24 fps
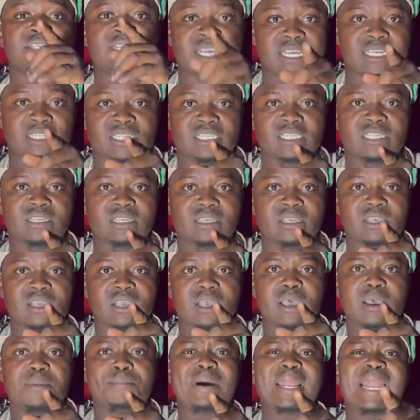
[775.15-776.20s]
yes.
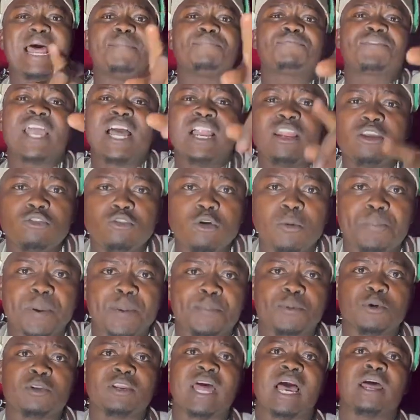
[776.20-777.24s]
But I'm telling you
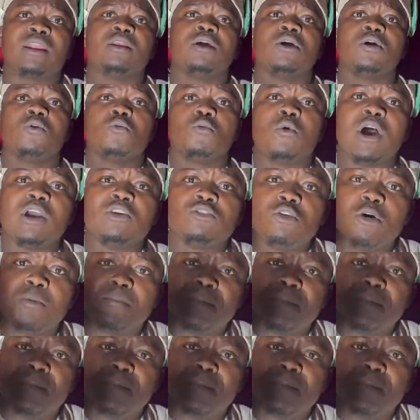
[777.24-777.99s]
people that when you